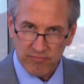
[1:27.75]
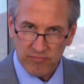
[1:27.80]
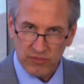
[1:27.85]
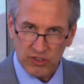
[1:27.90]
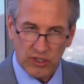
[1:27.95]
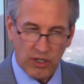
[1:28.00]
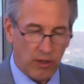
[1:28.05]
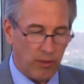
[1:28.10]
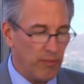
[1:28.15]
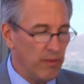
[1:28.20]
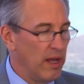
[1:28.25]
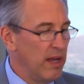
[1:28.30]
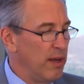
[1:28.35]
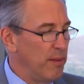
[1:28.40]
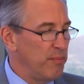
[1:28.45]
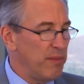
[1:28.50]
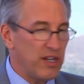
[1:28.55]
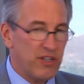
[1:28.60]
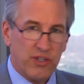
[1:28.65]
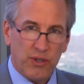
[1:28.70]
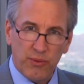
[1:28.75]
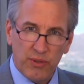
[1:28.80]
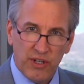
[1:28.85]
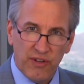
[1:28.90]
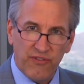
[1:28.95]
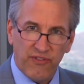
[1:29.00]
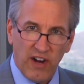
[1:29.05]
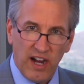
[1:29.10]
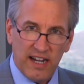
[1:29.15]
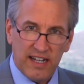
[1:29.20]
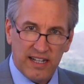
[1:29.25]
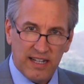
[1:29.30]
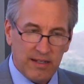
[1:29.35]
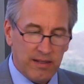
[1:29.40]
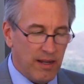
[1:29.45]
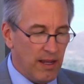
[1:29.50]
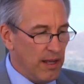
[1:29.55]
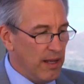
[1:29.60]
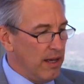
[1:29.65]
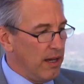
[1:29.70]
So make sure when you find
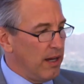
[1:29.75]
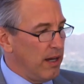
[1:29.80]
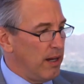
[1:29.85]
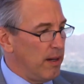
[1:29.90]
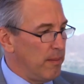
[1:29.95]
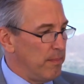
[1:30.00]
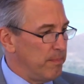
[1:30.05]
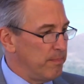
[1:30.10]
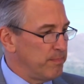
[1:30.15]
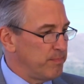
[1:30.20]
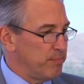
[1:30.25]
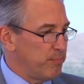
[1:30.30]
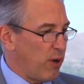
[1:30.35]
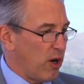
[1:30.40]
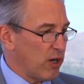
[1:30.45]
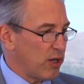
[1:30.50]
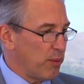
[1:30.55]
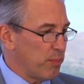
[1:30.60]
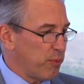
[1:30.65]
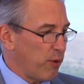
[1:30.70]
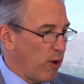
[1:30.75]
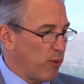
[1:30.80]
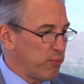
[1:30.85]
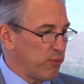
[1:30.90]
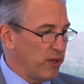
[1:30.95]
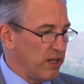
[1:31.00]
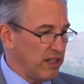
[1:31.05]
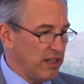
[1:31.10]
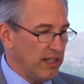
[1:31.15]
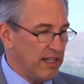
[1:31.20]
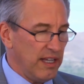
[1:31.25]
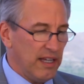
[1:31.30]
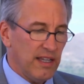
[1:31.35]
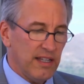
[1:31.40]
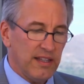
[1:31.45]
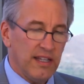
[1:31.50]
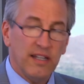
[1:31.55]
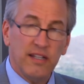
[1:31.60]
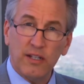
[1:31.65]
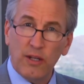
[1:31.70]
it, park appropriately
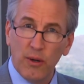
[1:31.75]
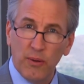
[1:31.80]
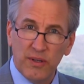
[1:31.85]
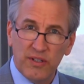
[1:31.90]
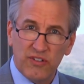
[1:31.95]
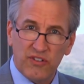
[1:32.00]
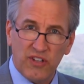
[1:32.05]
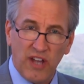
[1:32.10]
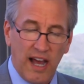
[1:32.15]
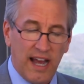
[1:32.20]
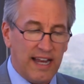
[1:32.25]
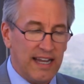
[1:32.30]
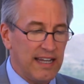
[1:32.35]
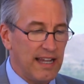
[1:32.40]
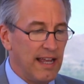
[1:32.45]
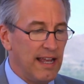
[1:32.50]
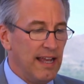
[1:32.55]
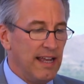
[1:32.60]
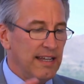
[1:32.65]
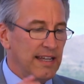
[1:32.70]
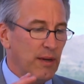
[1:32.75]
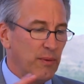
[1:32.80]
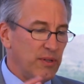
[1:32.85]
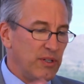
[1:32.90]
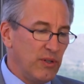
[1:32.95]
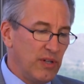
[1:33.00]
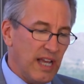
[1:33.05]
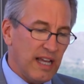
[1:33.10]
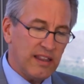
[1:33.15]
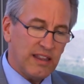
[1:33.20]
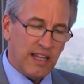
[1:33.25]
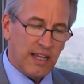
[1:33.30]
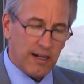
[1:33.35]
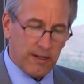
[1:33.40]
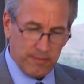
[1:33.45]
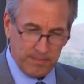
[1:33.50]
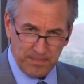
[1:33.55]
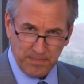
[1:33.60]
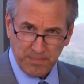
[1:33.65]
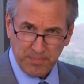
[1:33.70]
and then go inside. Now, when you get
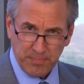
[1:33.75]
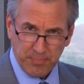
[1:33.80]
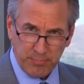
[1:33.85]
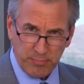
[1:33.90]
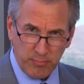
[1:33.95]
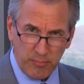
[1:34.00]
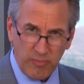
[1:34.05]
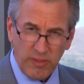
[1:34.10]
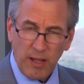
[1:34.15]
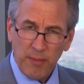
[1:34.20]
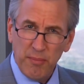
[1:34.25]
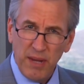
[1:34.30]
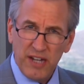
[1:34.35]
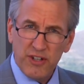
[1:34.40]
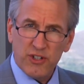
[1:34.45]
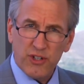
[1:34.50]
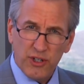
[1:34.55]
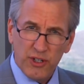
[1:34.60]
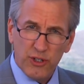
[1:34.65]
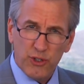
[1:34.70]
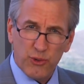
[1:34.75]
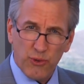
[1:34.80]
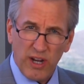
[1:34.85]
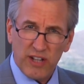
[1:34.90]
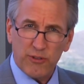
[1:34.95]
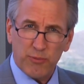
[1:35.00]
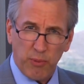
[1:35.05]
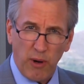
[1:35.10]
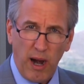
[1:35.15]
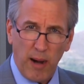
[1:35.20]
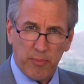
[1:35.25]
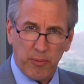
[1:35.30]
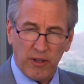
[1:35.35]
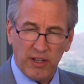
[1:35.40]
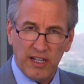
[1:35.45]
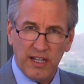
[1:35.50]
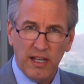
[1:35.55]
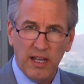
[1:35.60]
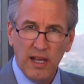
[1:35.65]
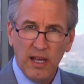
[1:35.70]
there, make sure you dress
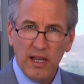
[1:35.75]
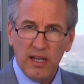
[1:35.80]
properly.